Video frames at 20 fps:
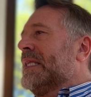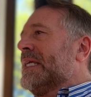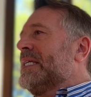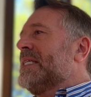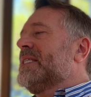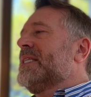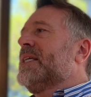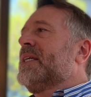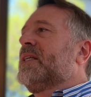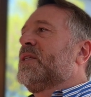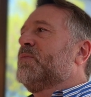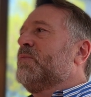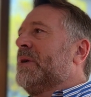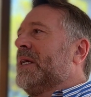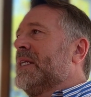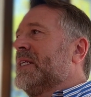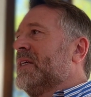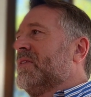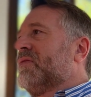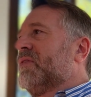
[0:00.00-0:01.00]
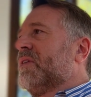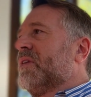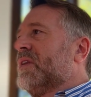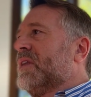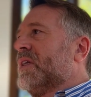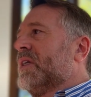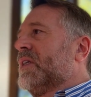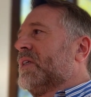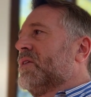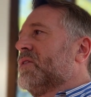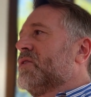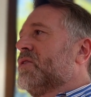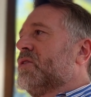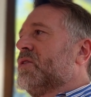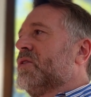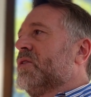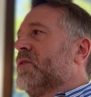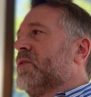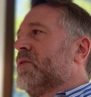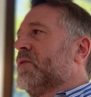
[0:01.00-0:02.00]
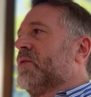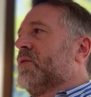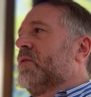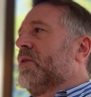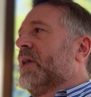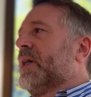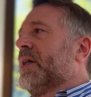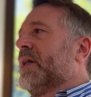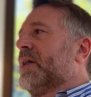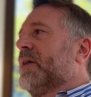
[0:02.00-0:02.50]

These things mean different things to